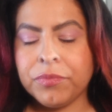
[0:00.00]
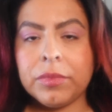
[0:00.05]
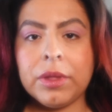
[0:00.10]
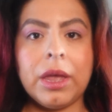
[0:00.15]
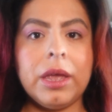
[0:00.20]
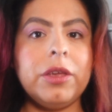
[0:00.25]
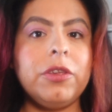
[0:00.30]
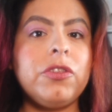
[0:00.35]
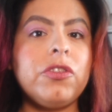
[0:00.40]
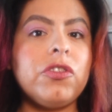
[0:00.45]

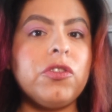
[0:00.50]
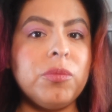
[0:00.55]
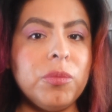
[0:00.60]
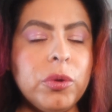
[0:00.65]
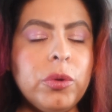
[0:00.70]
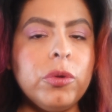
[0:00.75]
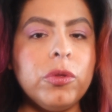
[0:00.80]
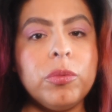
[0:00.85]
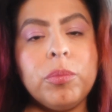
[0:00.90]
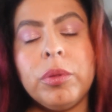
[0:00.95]
a
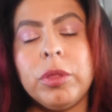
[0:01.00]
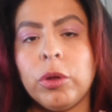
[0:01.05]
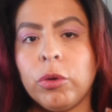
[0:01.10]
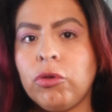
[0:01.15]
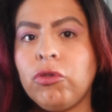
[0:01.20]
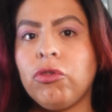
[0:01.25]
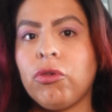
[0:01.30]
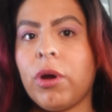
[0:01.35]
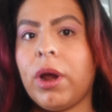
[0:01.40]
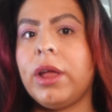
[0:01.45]
smooth
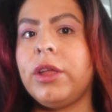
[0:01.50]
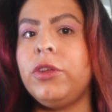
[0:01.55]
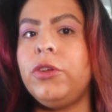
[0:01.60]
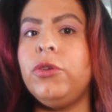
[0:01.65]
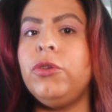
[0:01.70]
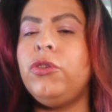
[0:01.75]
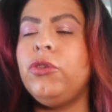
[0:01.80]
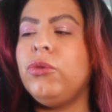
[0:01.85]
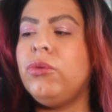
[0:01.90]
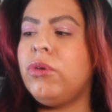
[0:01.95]
blow dry.
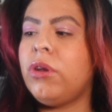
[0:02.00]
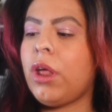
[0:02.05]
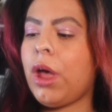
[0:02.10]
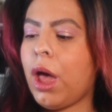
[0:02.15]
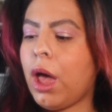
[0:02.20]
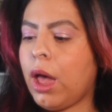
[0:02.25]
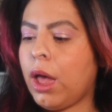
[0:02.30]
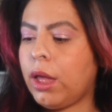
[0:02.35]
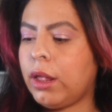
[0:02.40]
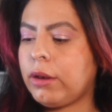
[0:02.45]
You do
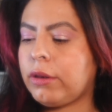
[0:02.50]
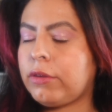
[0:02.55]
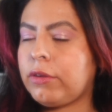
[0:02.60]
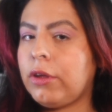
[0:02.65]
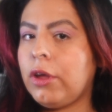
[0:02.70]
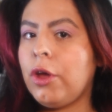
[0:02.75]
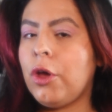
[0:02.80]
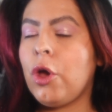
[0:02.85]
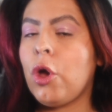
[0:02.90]
not